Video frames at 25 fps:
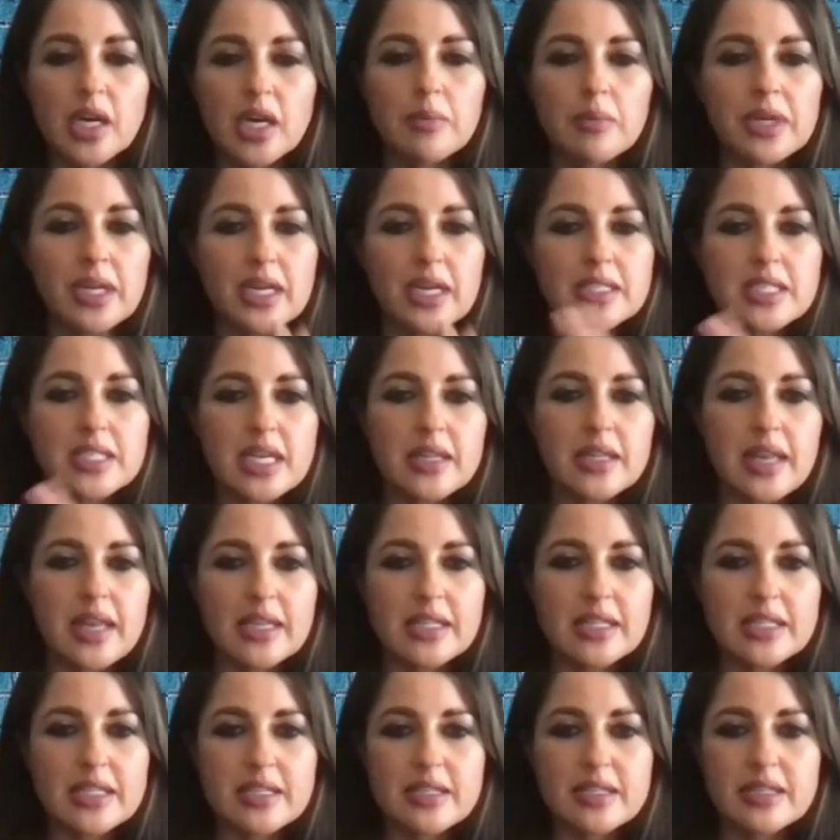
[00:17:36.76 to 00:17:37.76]
But I'd say
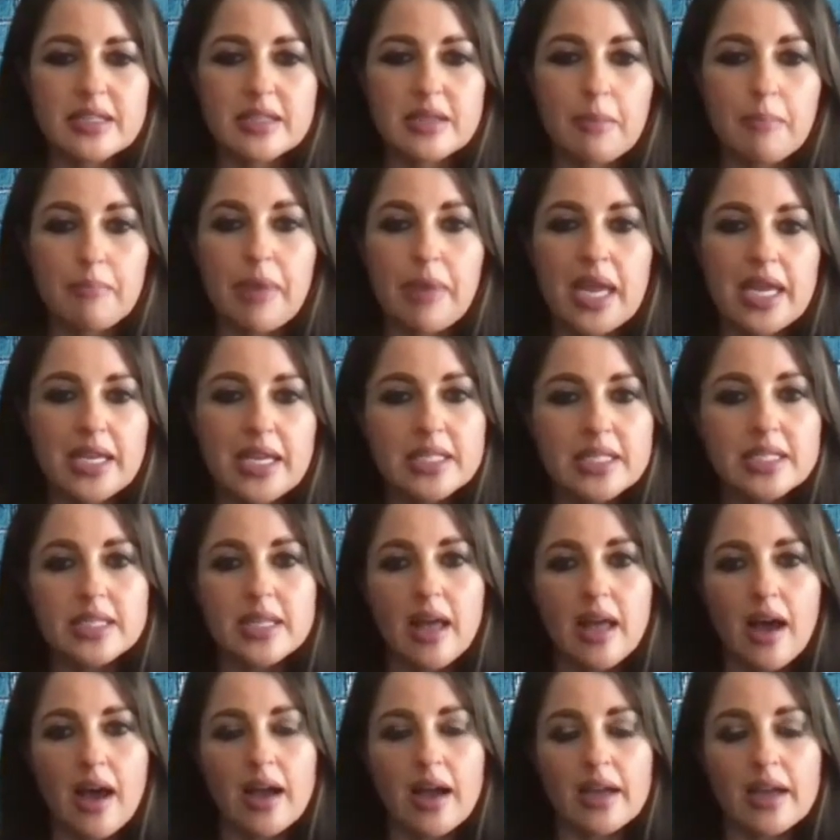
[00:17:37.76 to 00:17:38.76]
that's the
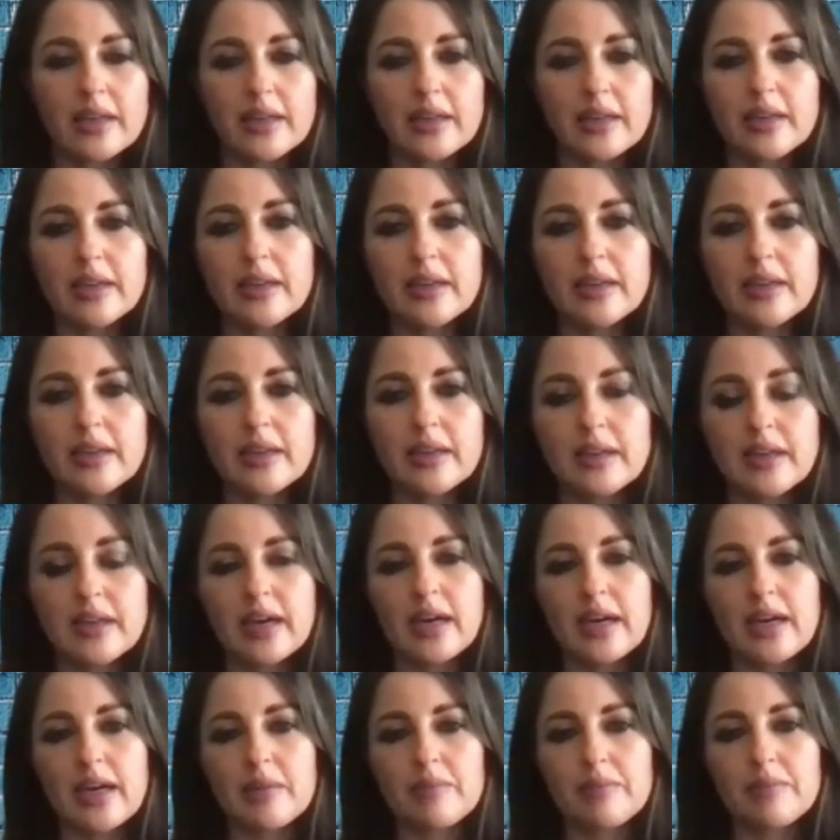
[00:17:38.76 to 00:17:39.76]
baseline
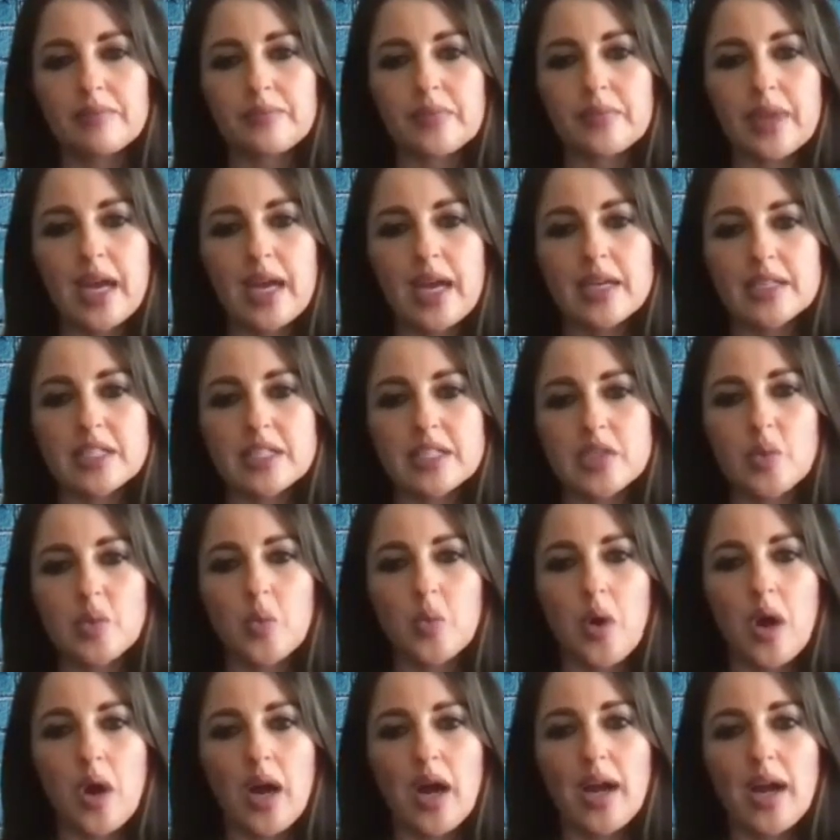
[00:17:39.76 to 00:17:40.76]
um, as to
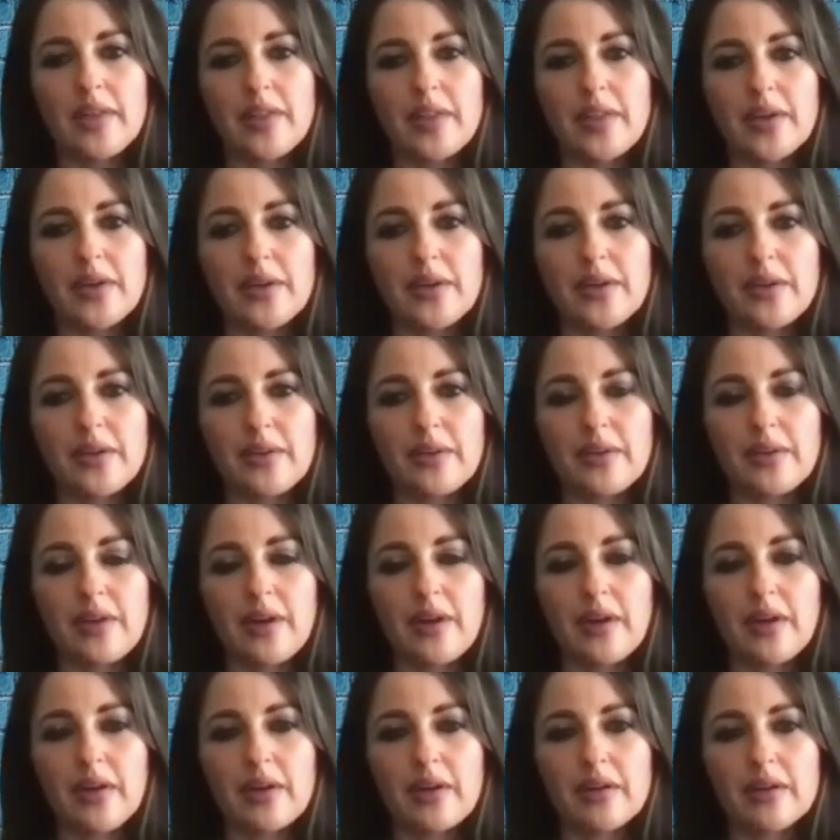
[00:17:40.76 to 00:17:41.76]
why there
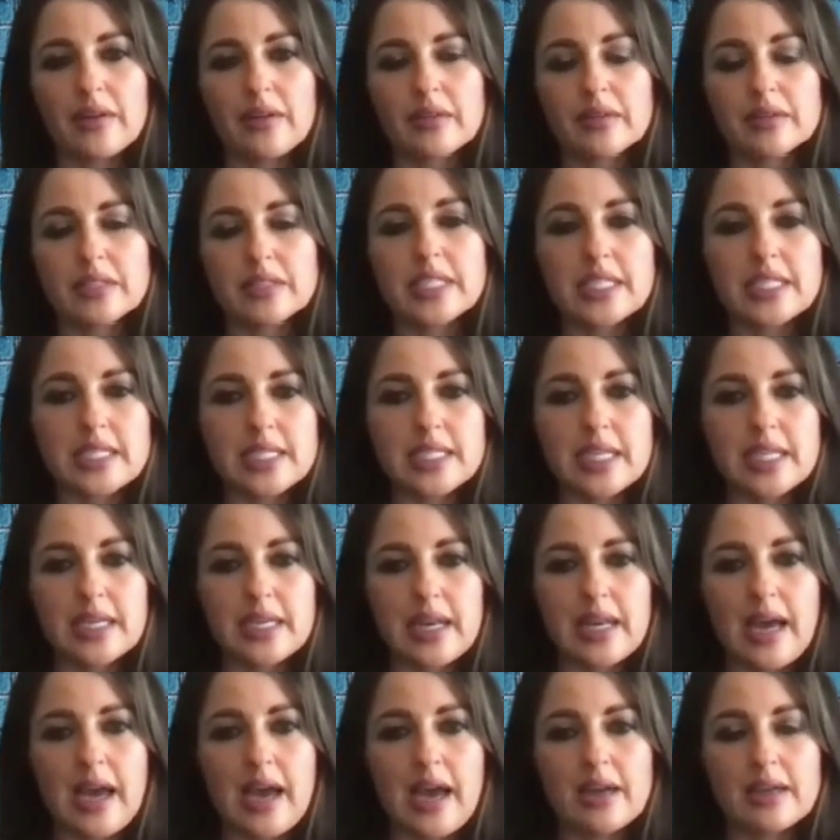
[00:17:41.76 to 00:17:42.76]
are
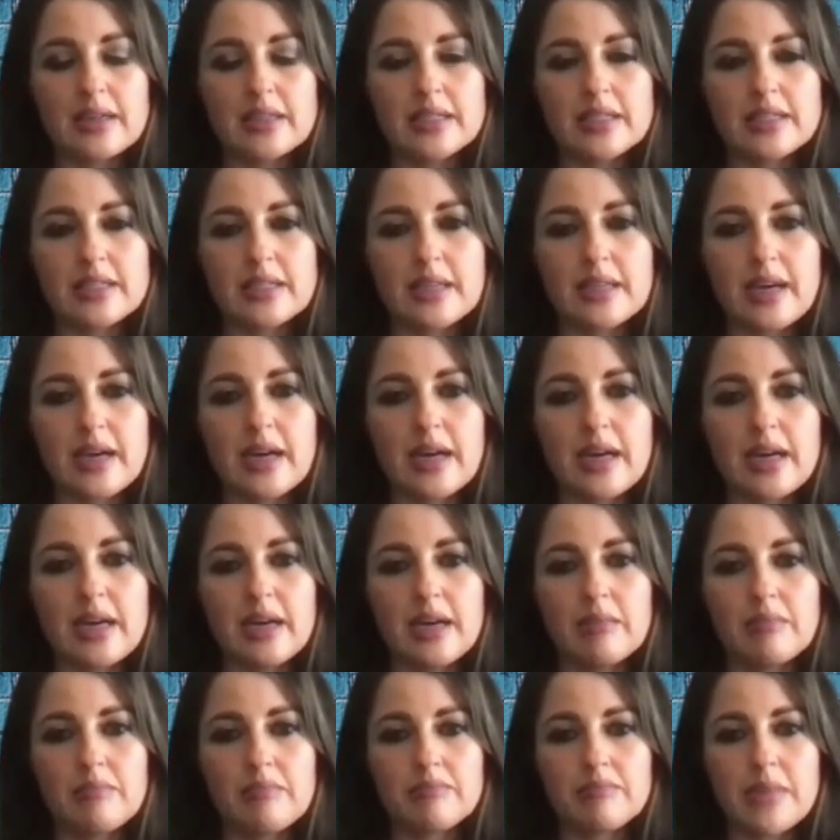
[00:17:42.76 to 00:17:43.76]
disconnects
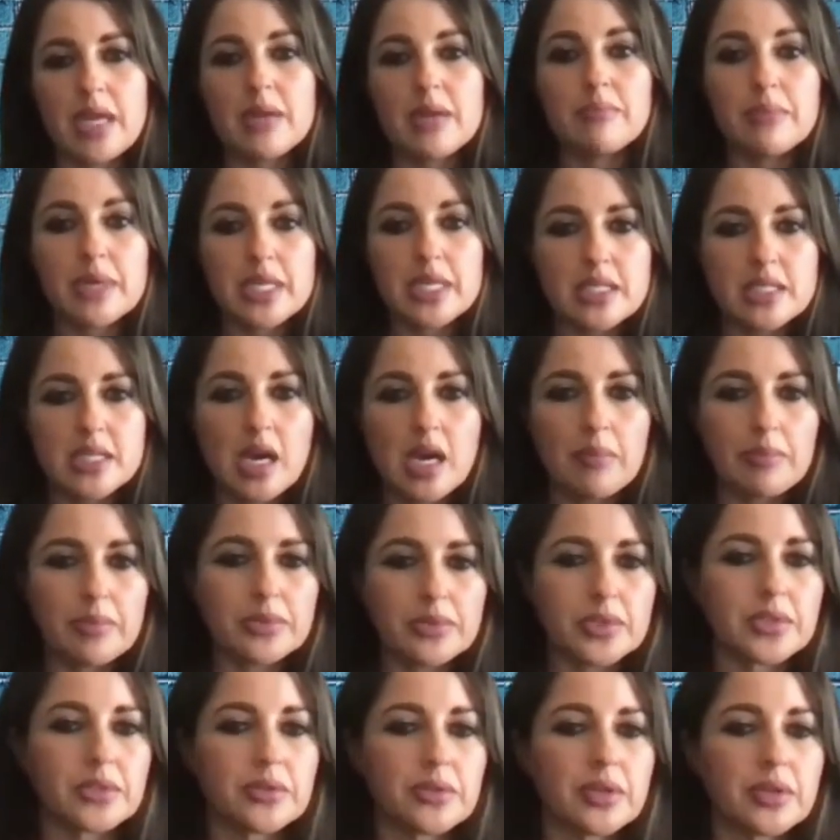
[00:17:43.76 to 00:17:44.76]
um, right. and missed
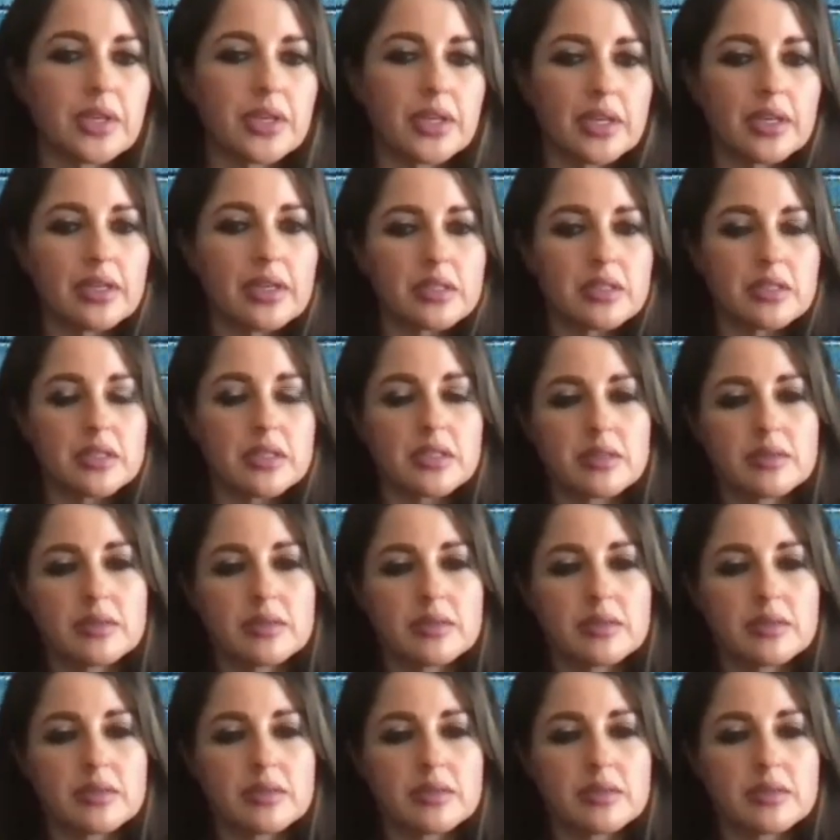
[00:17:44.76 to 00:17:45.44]
opportunities.